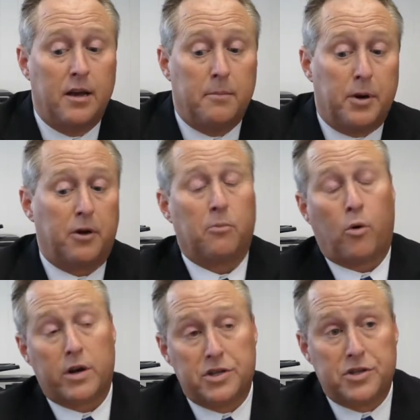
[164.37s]
but your
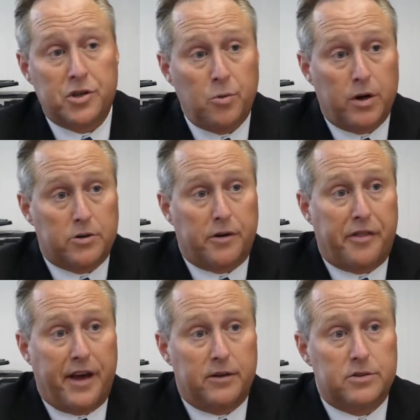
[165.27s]
mortgage is two hundred
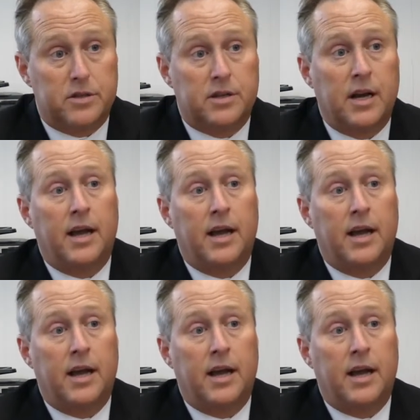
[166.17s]
thousand dollars.